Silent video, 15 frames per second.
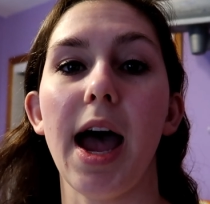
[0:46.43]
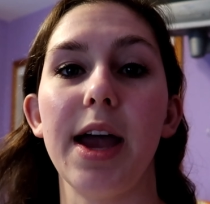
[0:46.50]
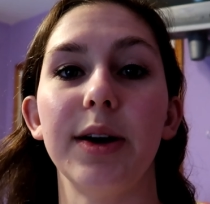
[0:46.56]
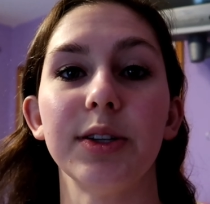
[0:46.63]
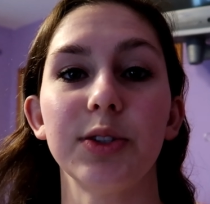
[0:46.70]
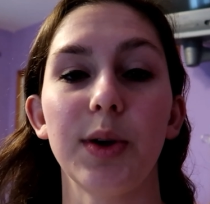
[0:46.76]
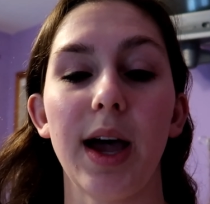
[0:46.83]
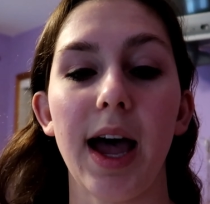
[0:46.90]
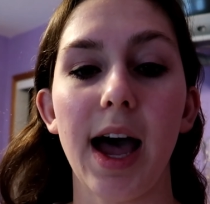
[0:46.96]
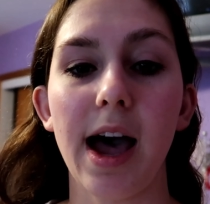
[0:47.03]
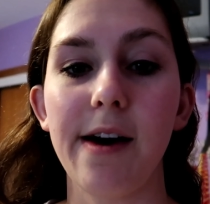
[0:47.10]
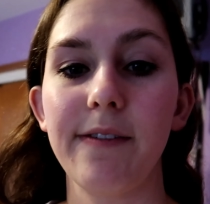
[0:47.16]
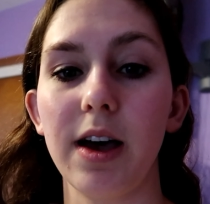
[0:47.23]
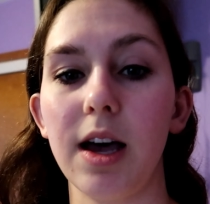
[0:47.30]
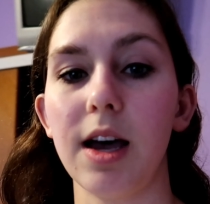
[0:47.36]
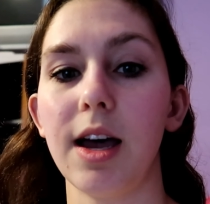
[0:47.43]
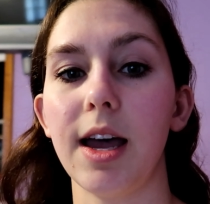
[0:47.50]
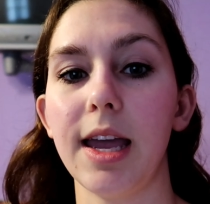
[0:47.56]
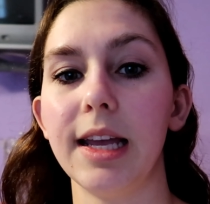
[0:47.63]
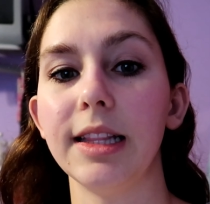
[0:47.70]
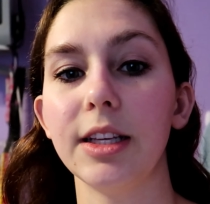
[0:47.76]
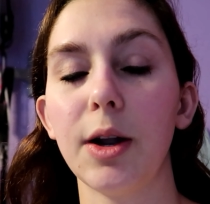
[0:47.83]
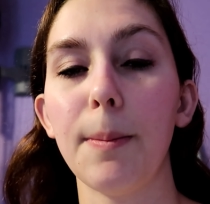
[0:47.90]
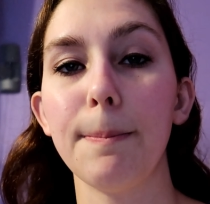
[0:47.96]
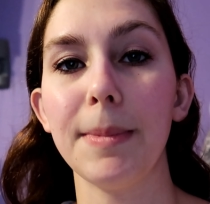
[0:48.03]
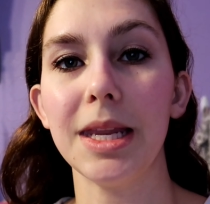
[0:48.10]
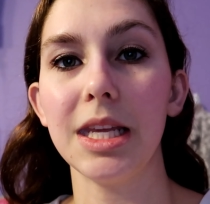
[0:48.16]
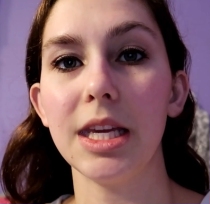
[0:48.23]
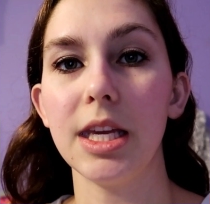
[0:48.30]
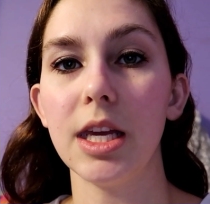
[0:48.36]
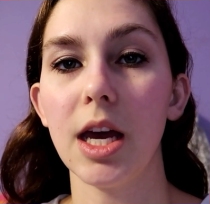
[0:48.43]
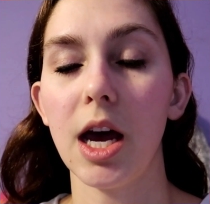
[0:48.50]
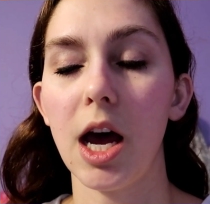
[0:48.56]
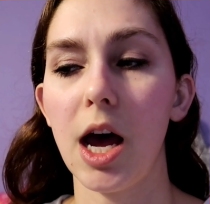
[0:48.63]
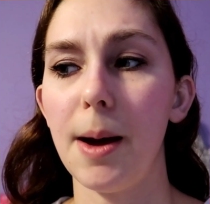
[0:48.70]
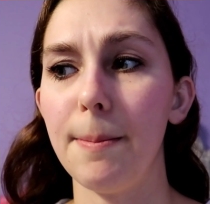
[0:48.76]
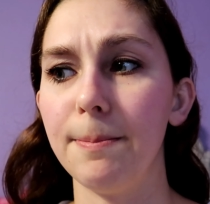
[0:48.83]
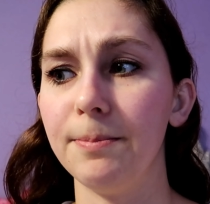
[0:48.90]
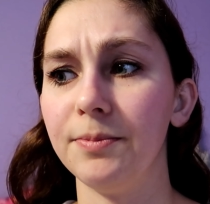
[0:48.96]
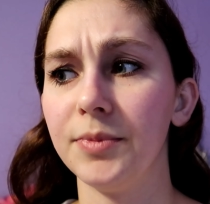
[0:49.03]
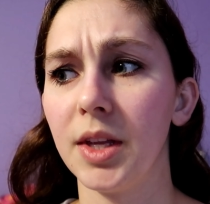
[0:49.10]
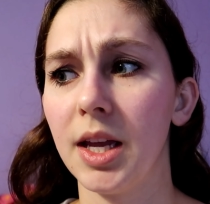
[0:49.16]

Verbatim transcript: I also have a, a little mini, um,